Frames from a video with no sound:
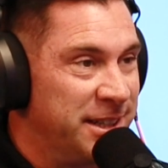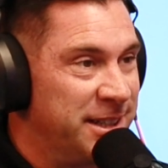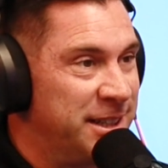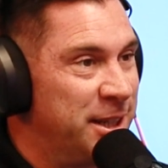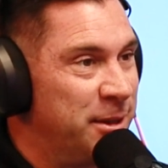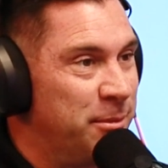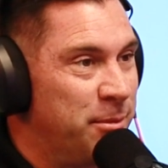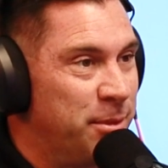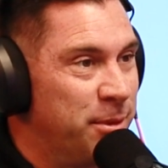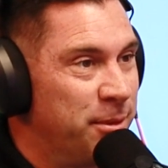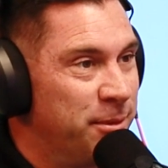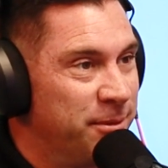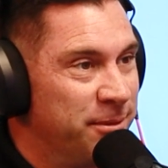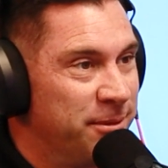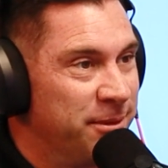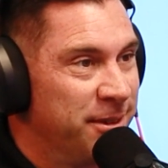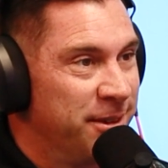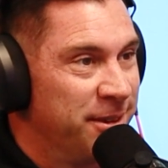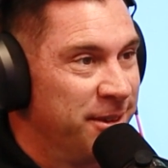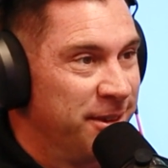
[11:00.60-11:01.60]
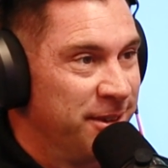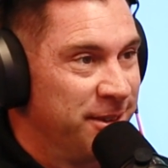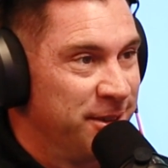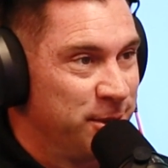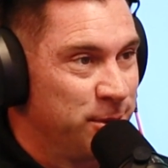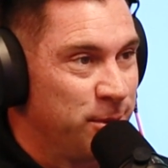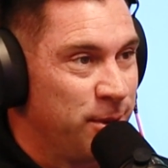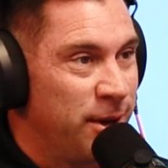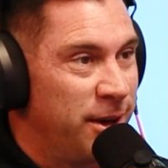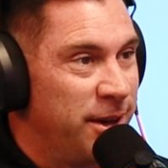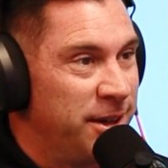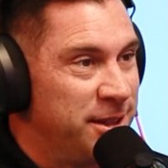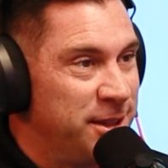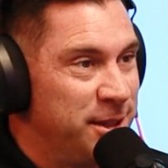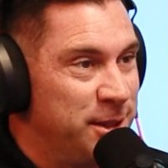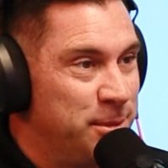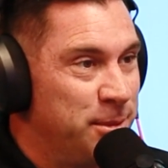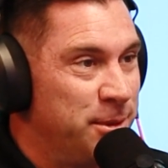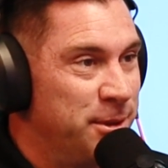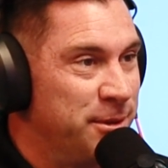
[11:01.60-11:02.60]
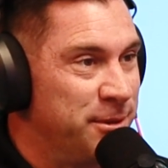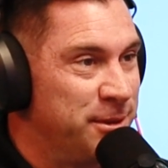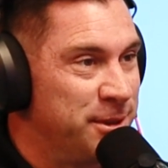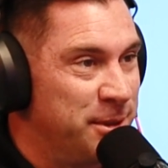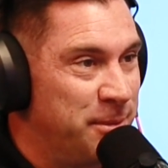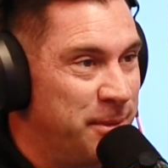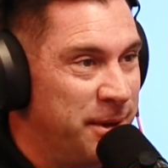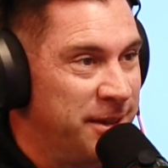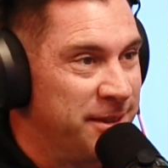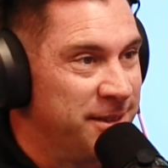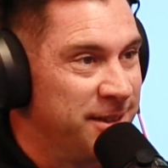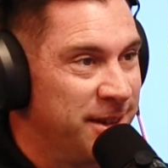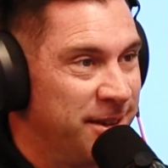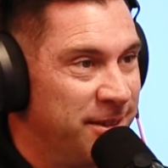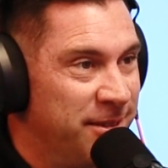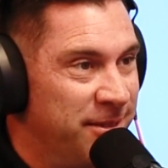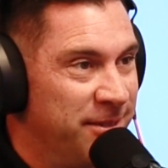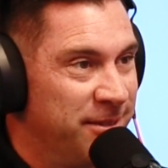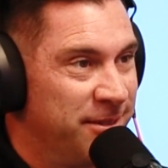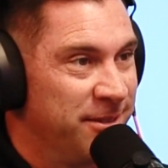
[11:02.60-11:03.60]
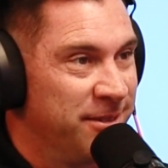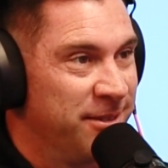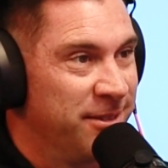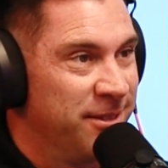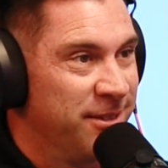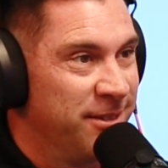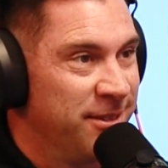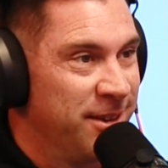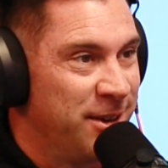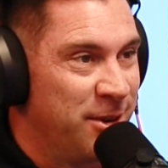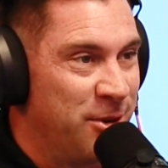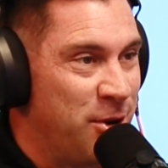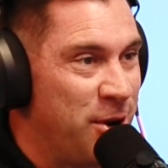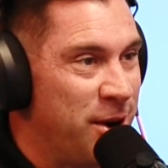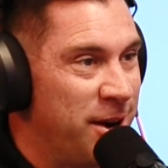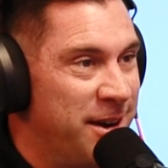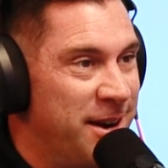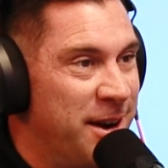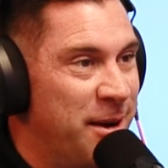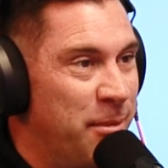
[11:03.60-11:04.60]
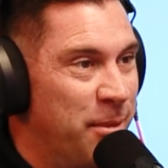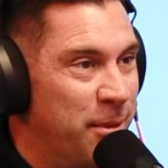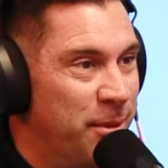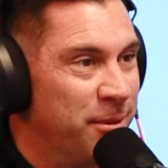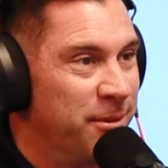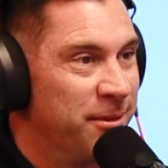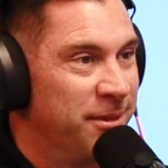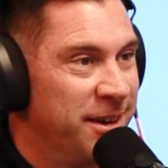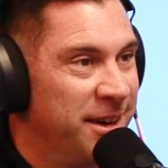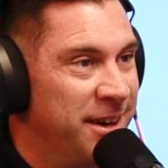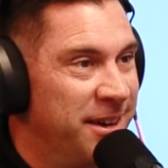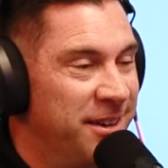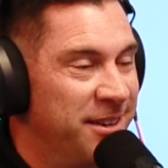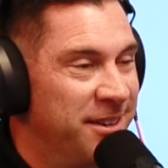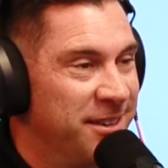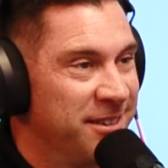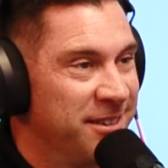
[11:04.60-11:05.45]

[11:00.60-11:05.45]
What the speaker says: deep, swallow a teaspoon of cement, and harden up. And